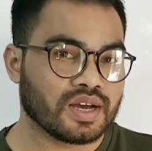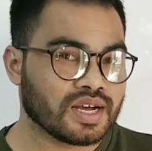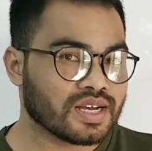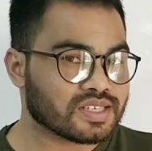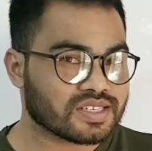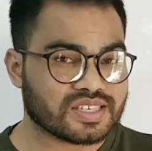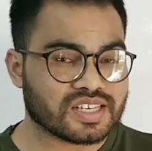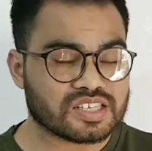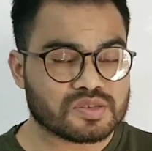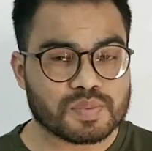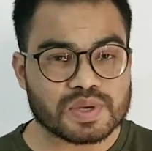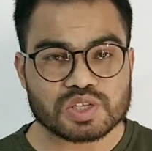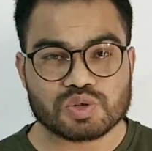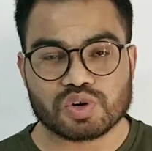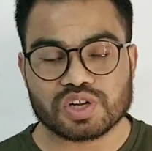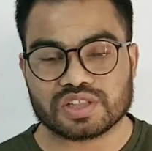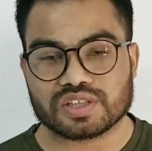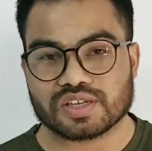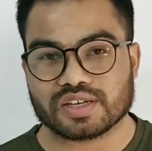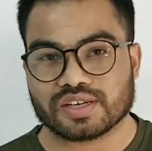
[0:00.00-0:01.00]
Such
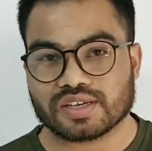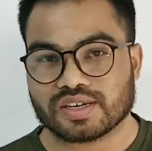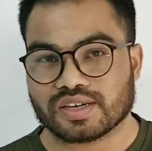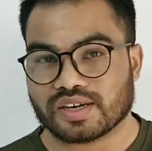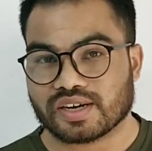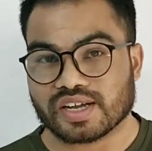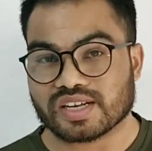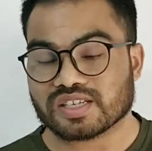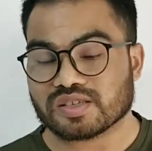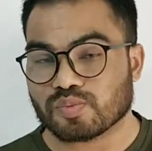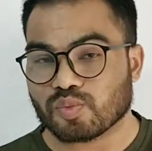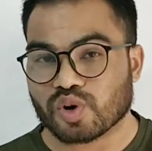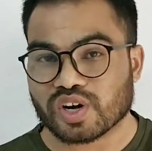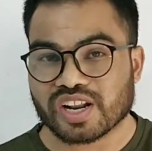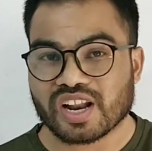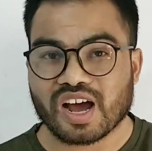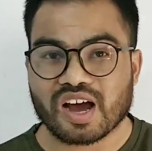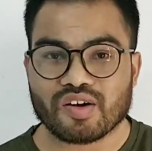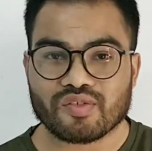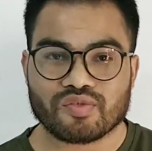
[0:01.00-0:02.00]
majority, that is more than
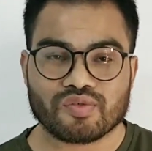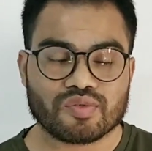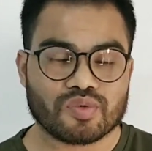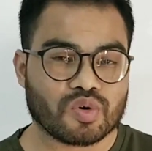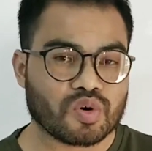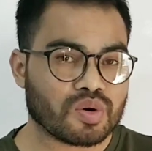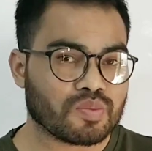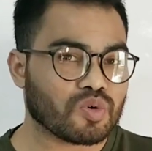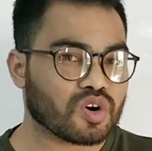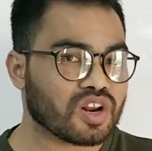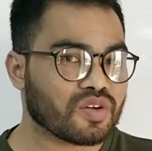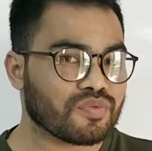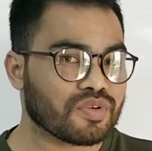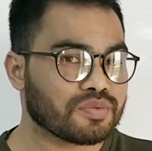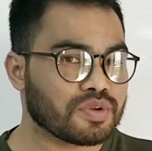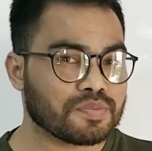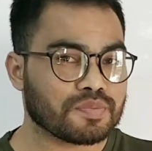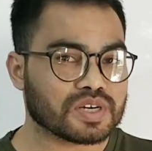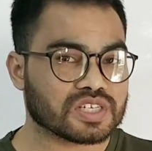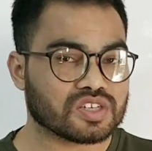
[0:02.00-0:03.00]
half or more than
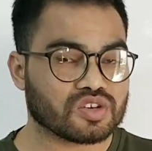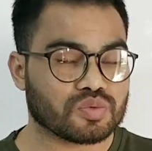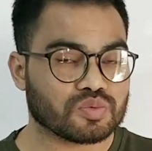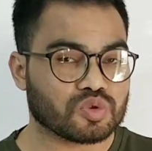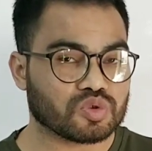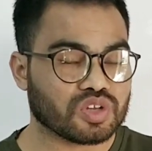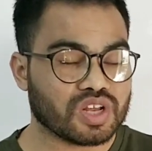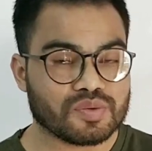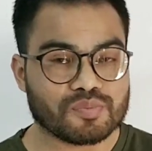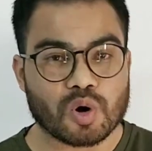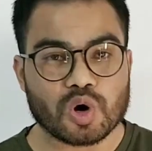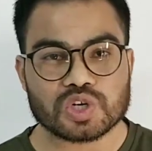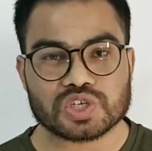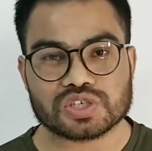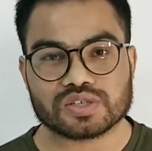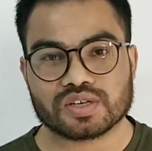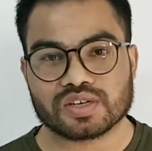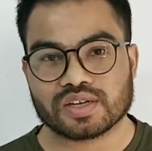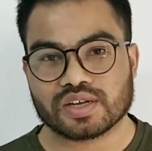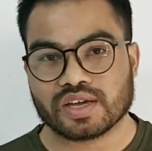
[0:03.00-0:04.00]
50% of total
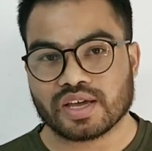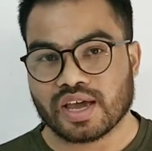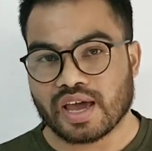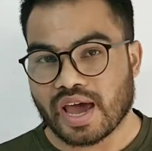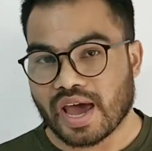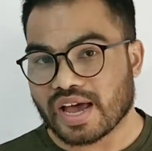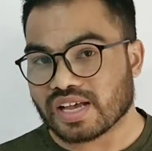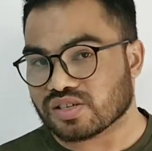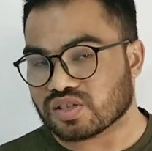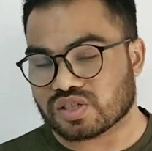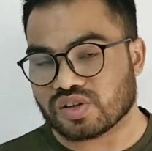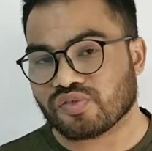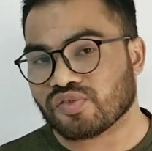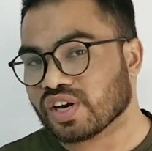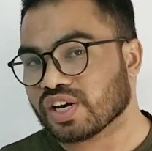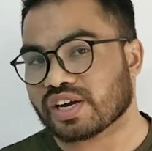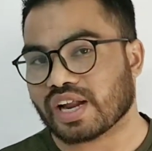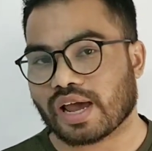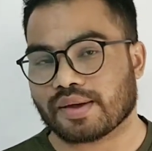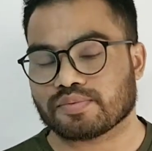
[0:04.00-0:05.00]
vote, has
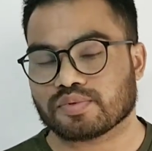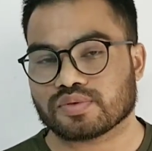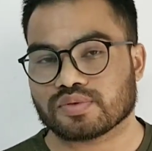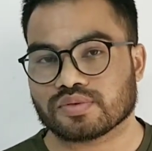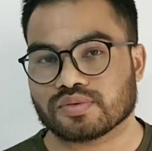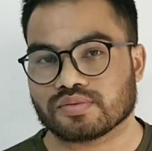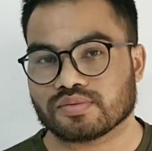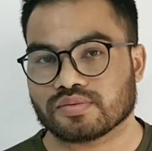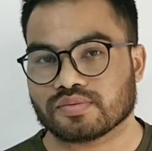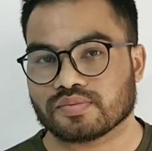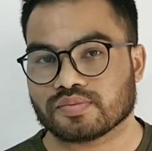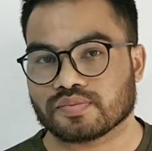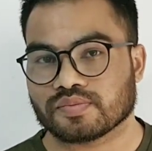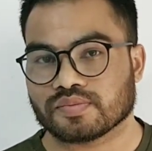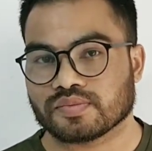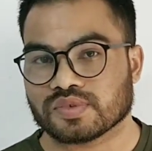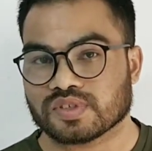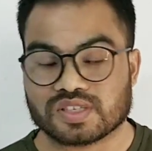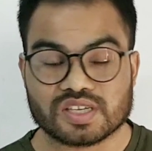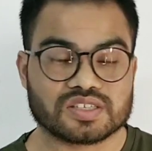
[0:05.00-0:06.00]
different types,
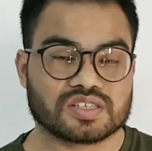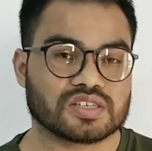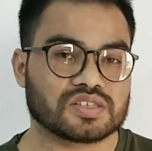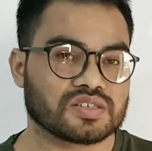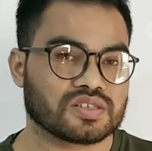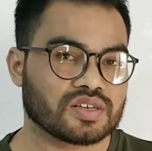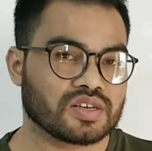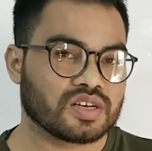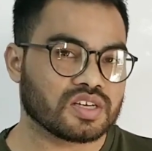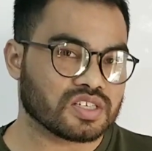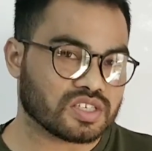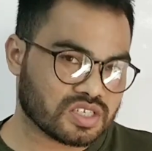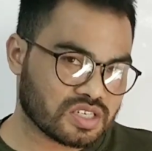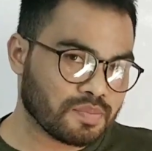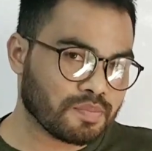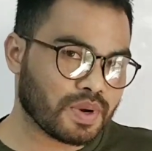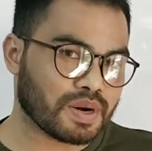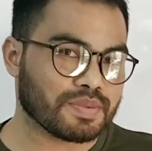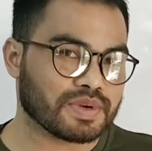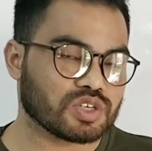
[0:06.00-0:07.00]
such as
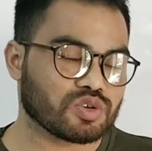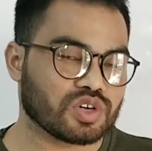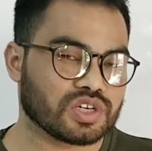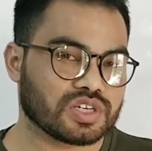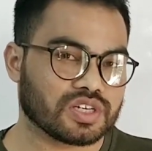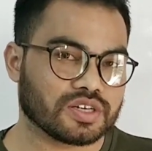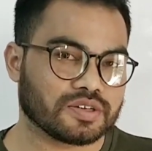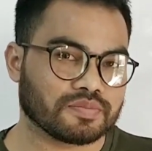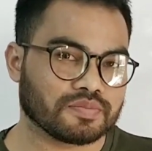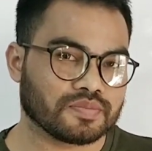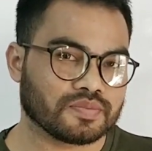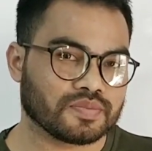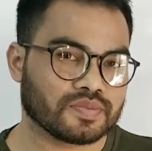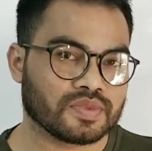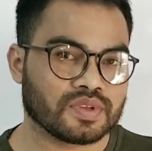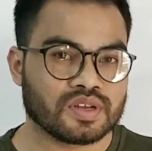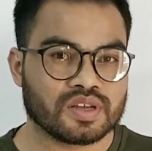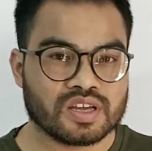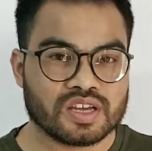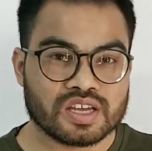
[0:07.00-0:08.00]
simple majority,
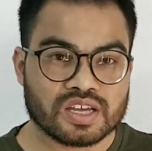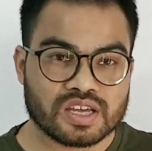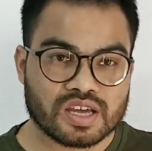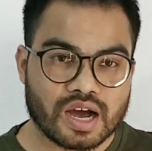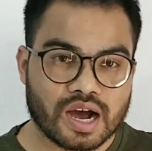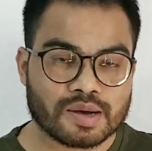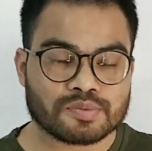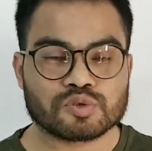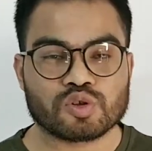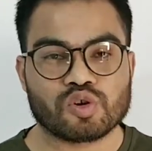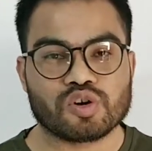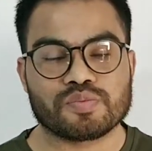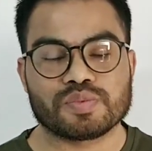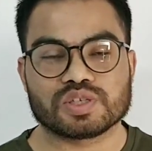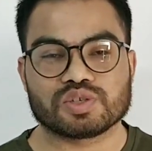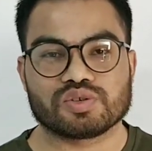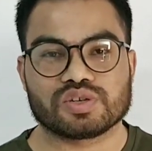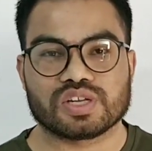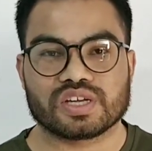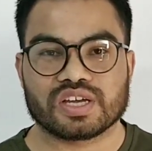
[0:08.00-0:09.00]
absolute
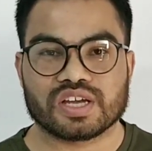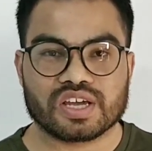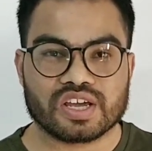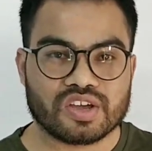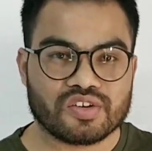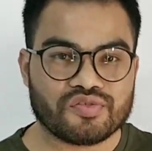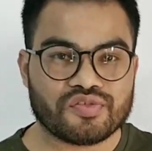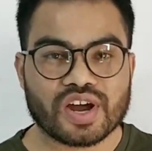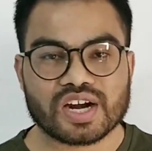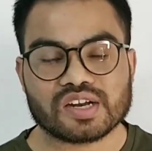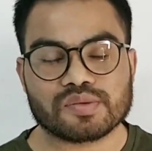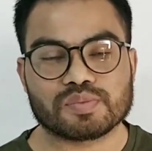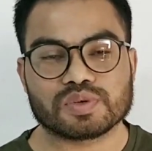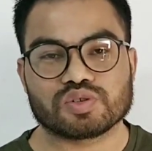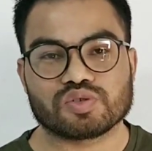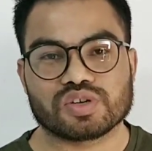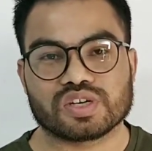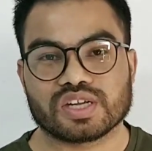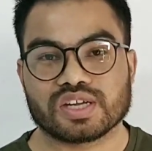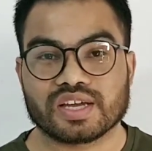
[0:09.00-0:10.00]
majority, effective
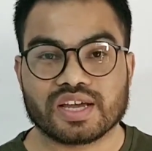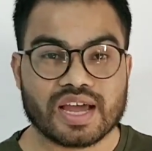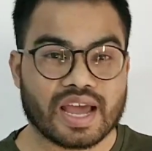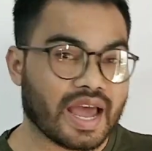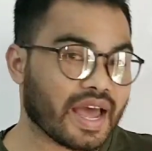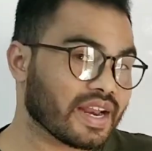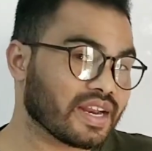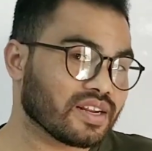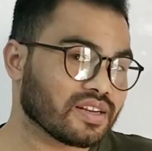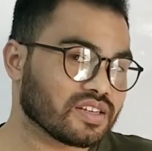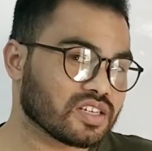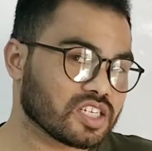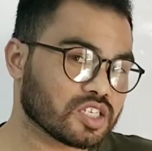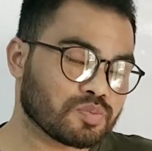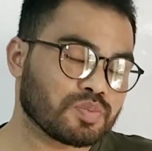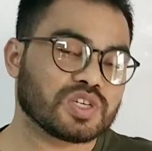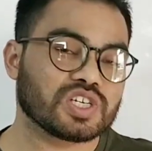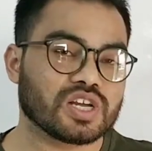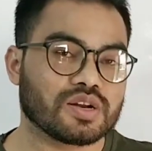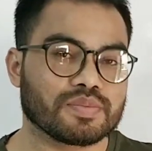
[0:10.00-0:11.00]
majority, and
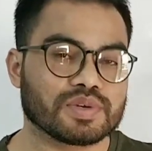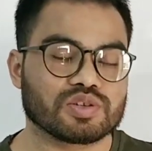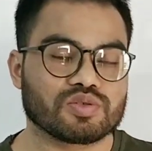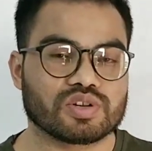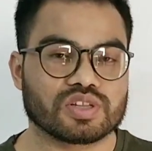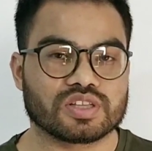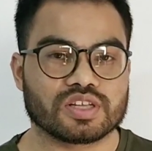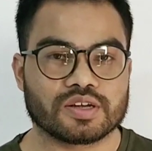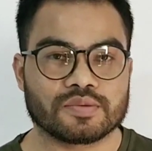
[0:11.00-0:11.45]
special majority.